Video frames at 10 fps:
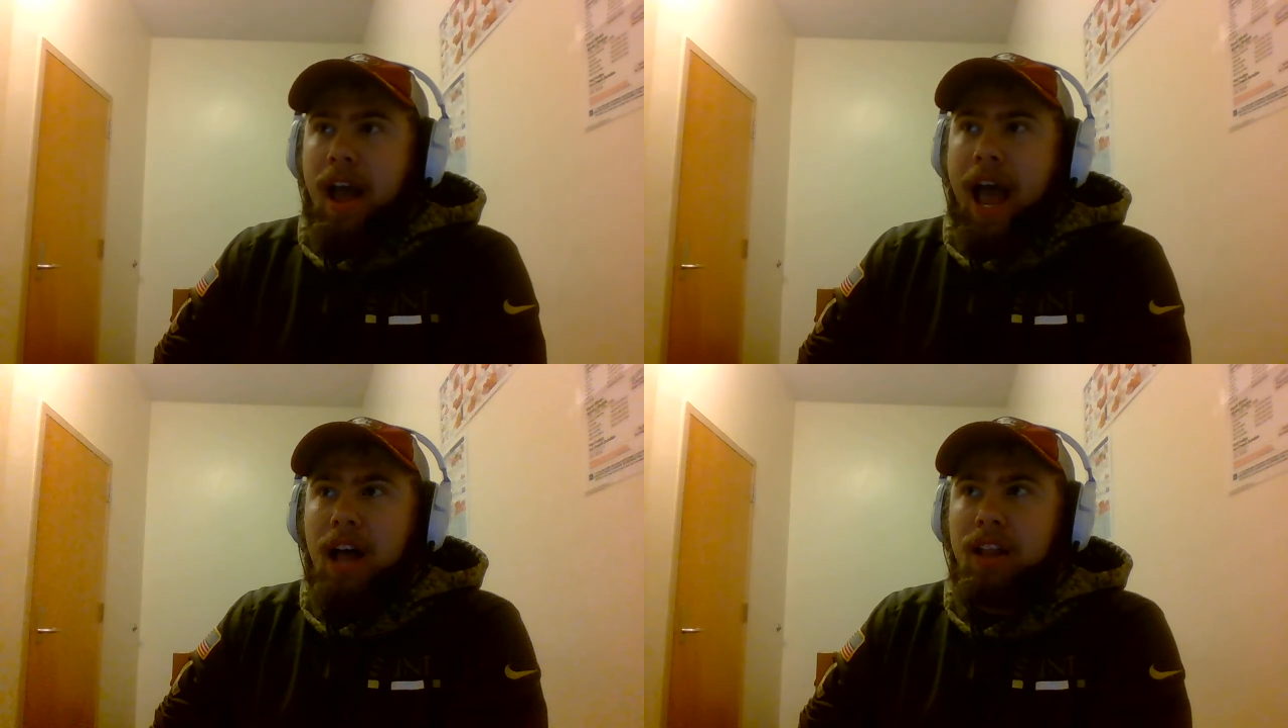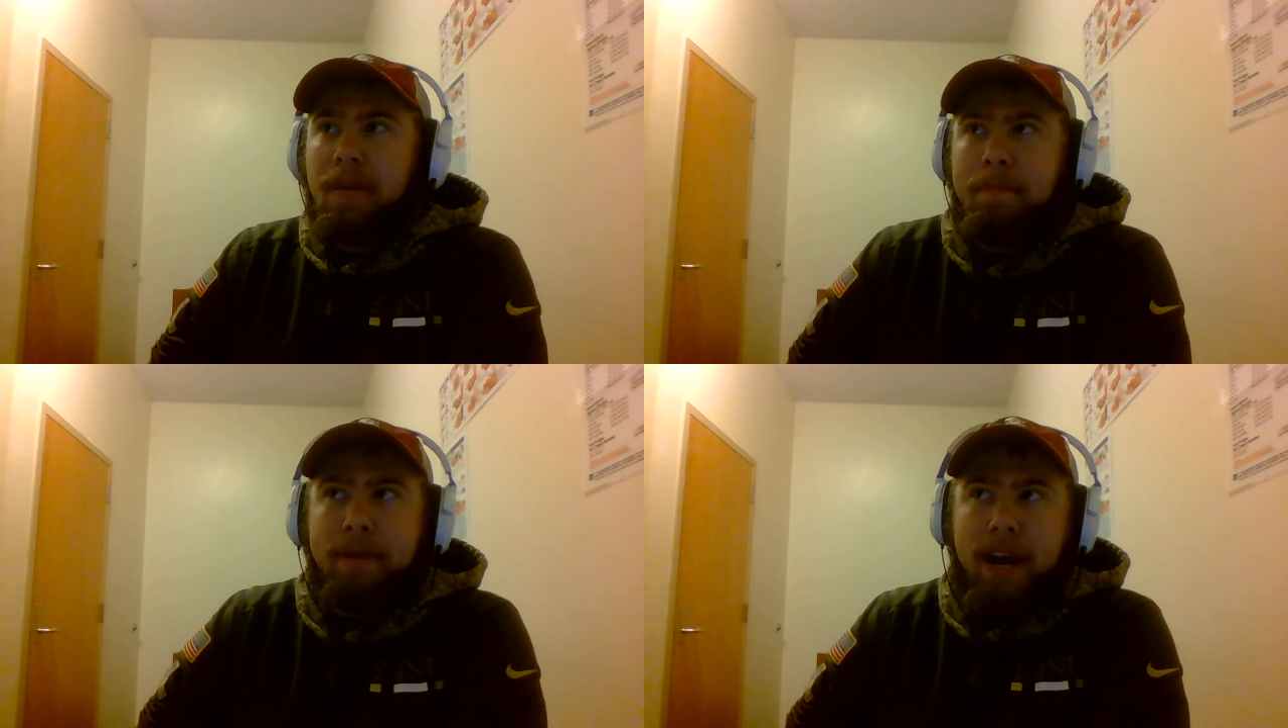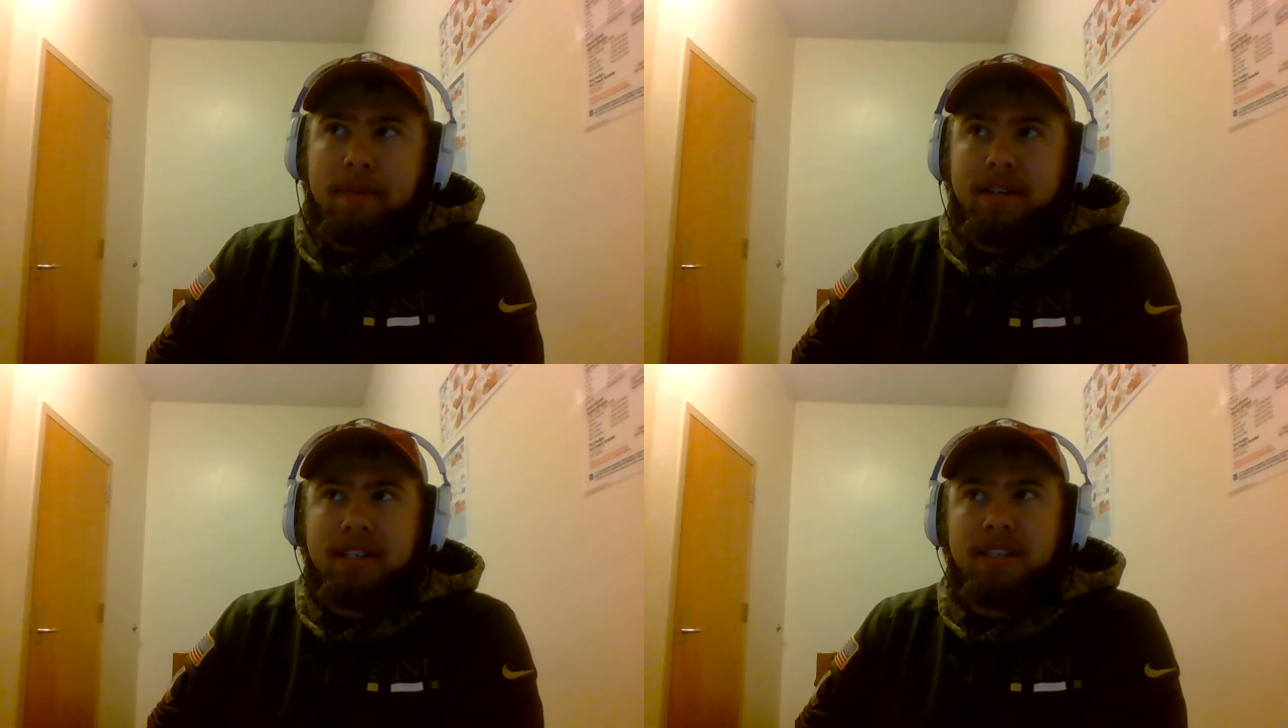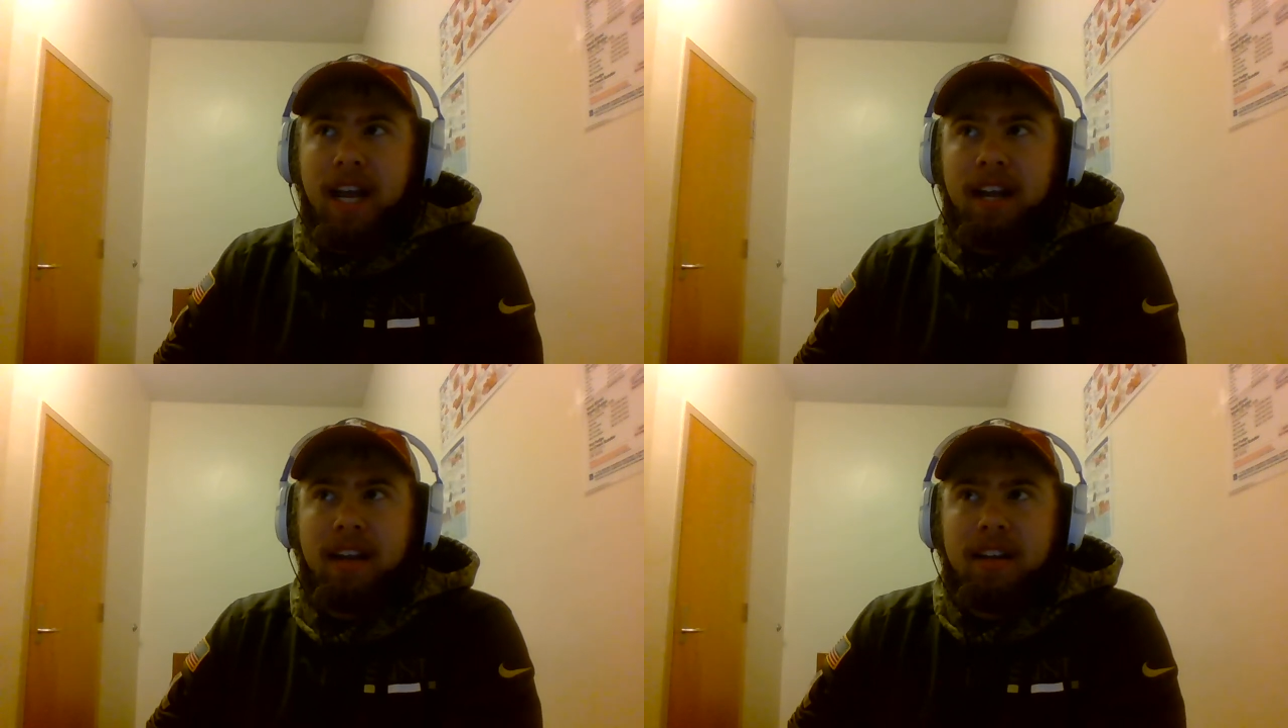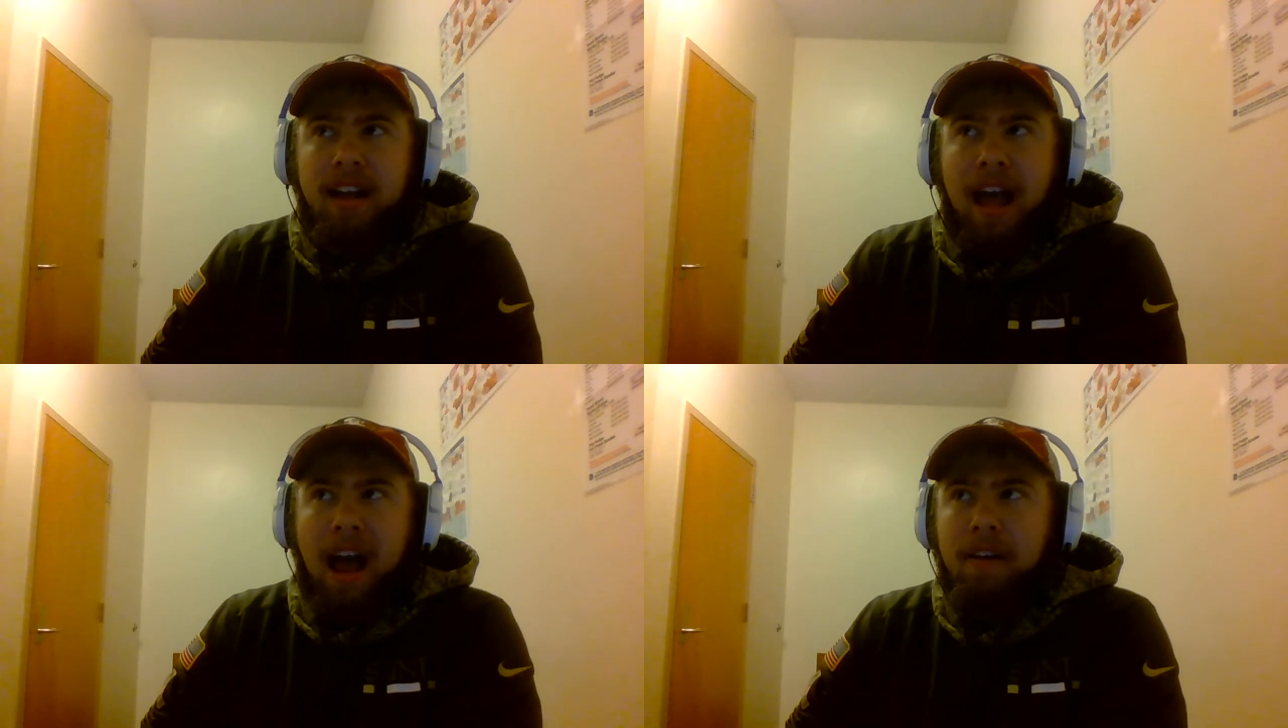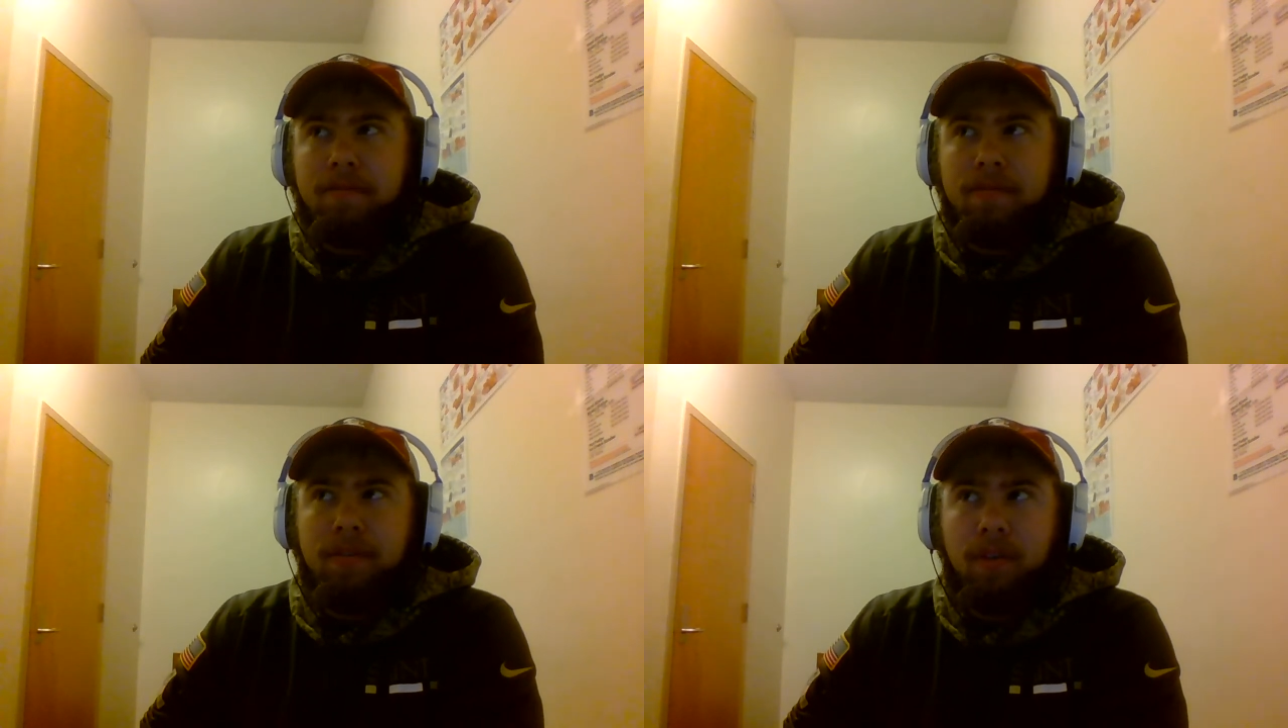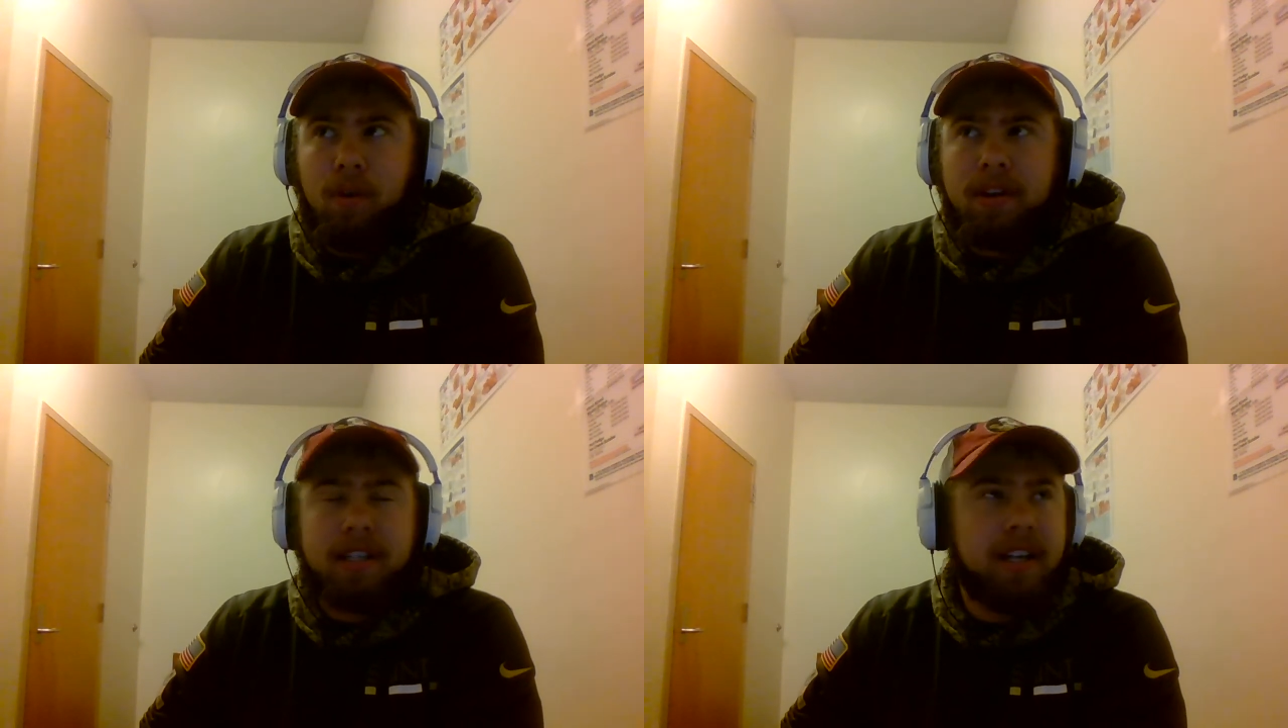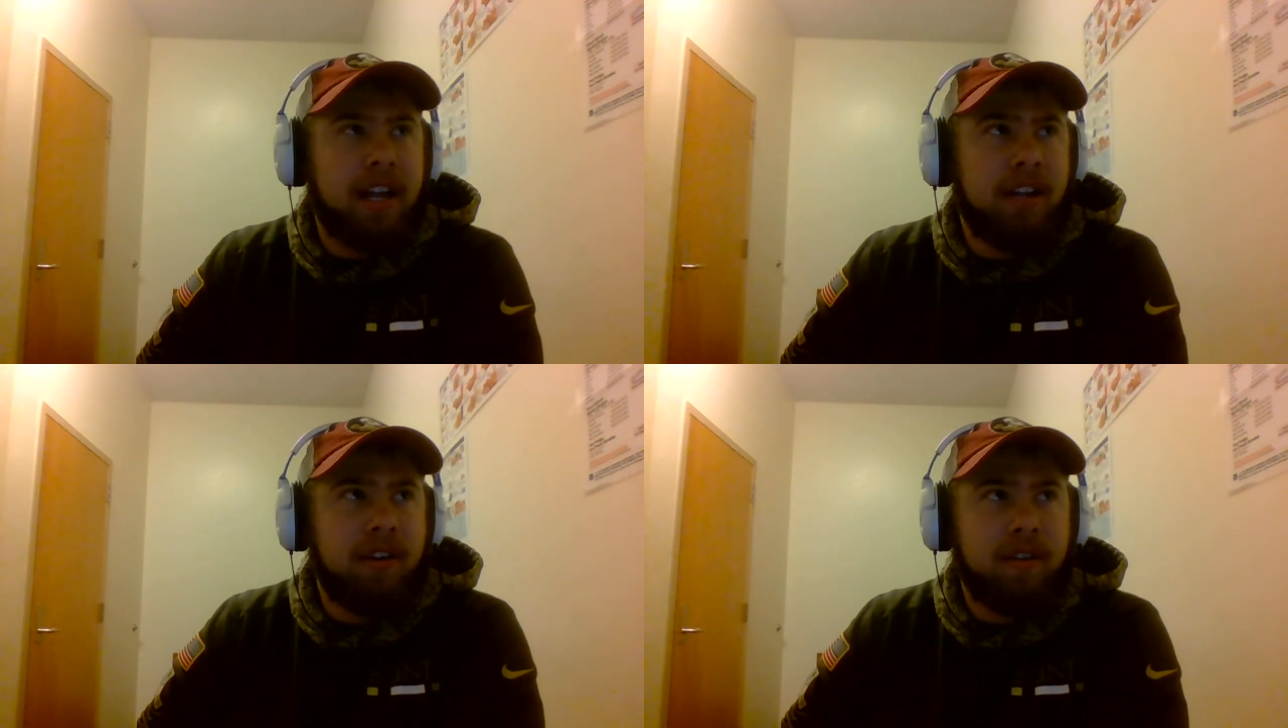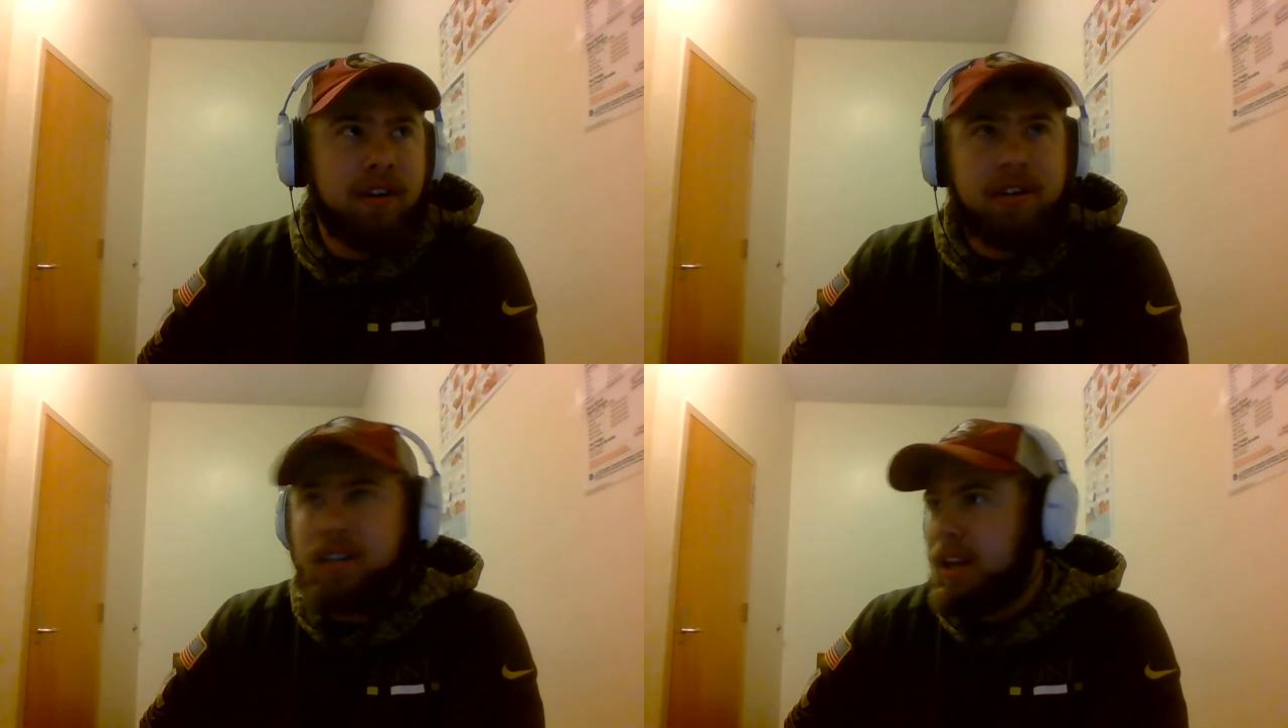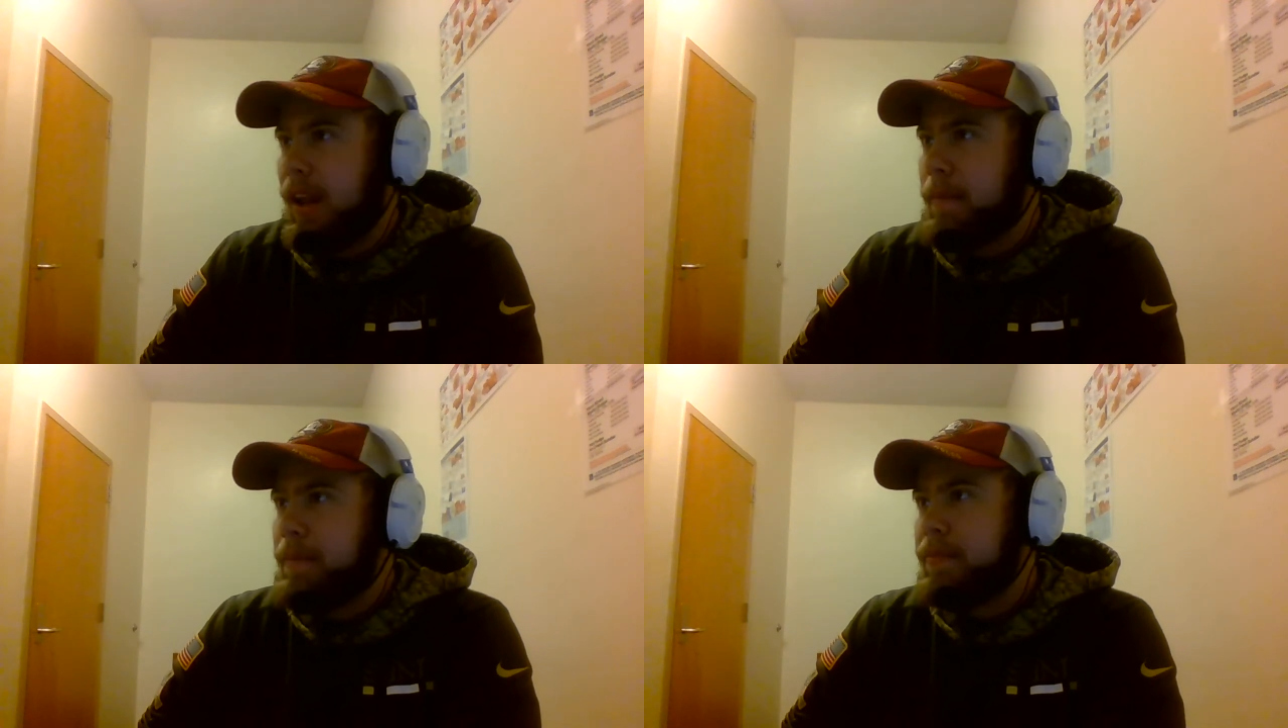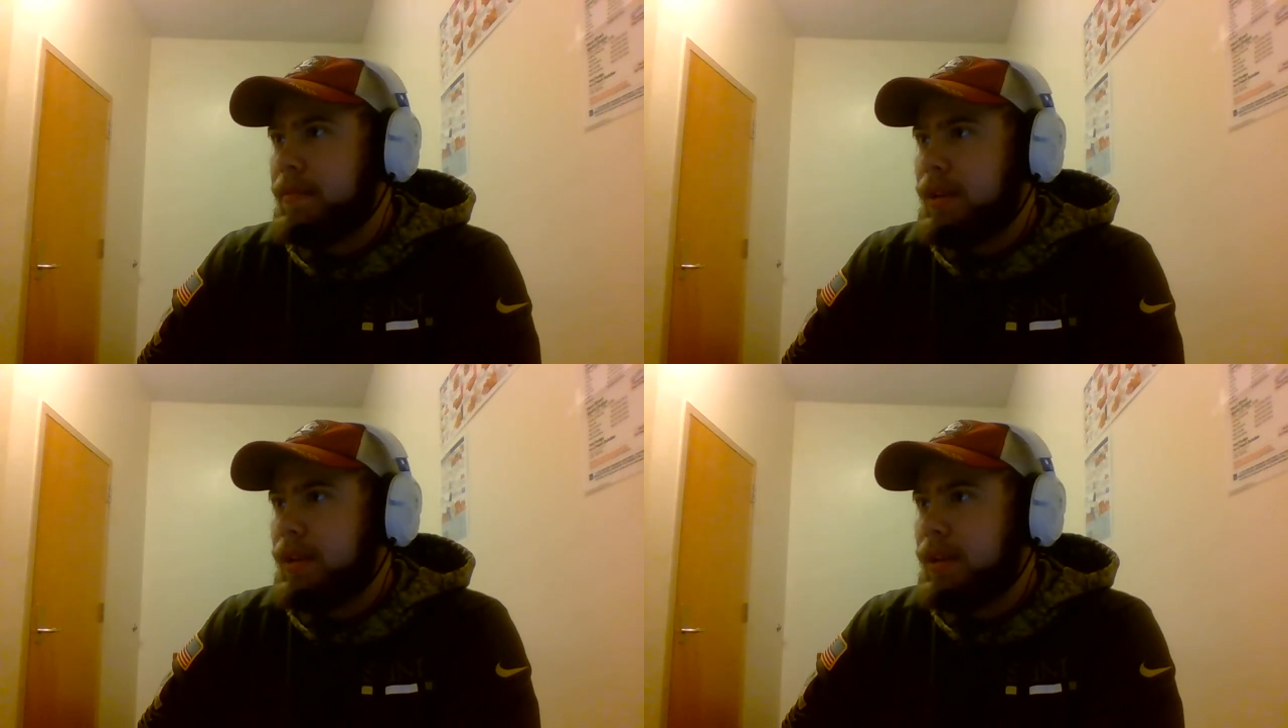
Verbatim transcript: Alabama State at Florida State University.